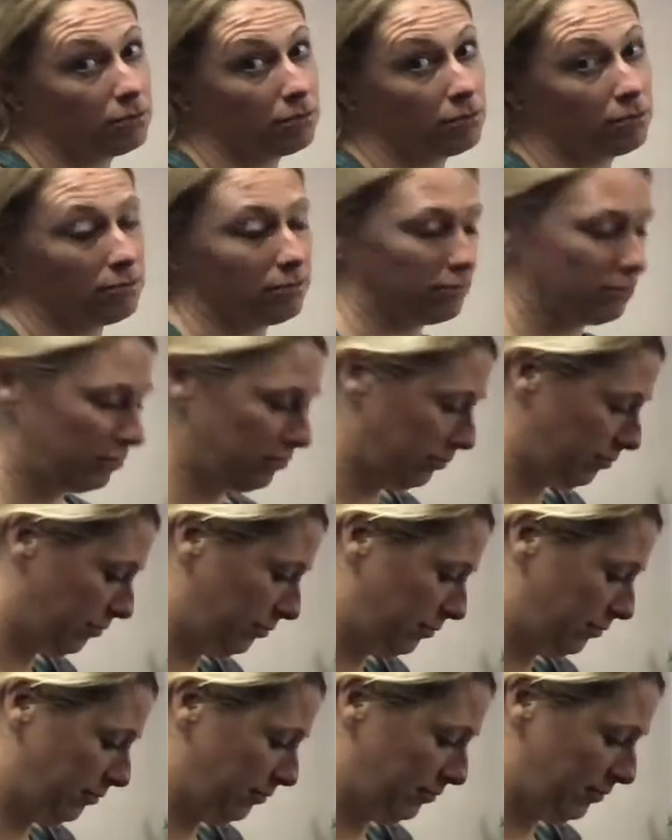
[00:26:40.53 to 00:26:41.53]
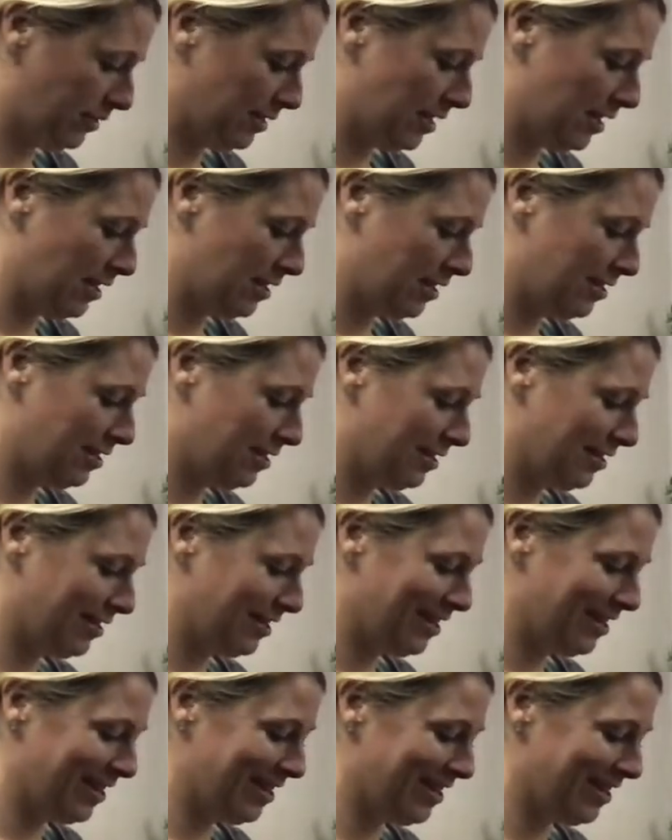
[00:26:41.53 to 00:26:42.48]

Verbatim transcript: I get it.